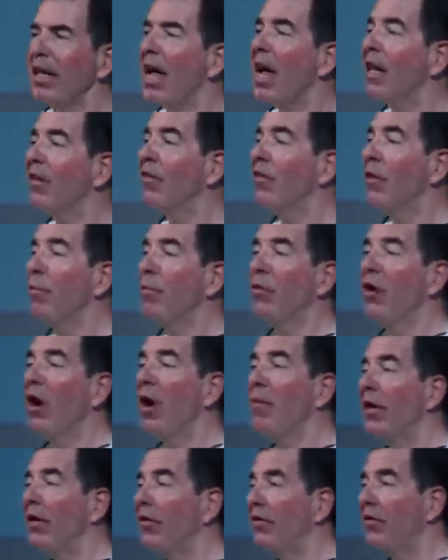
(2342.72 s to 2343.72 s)
That's the
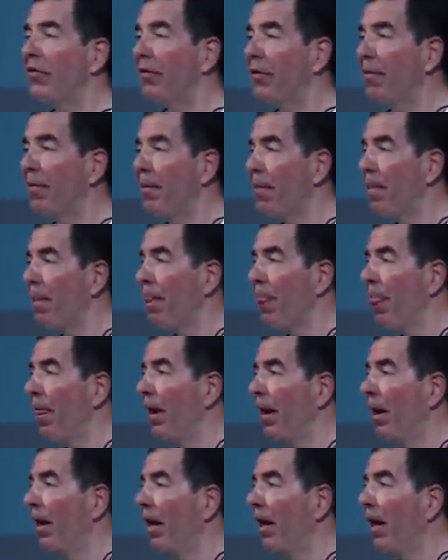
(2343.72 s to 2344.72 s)
premise.
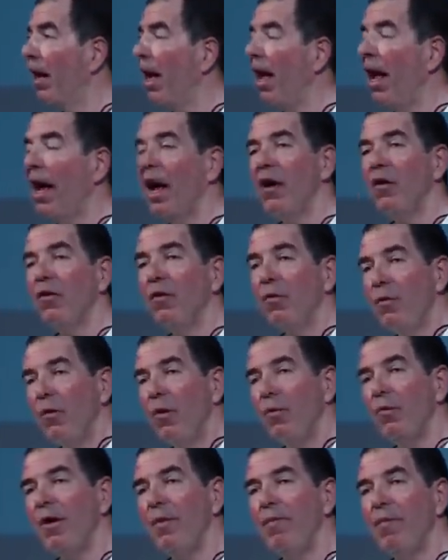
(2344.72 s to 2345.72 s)
And
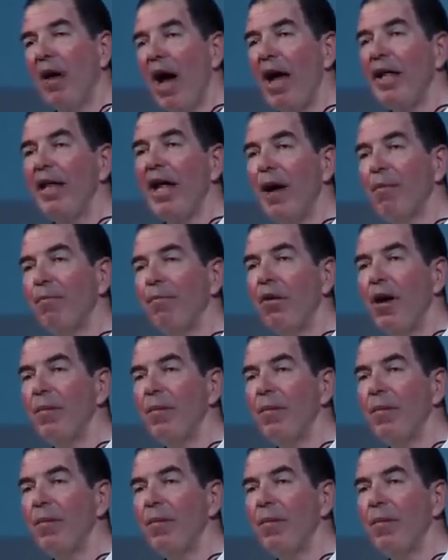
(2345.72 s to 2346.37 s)
when we buy that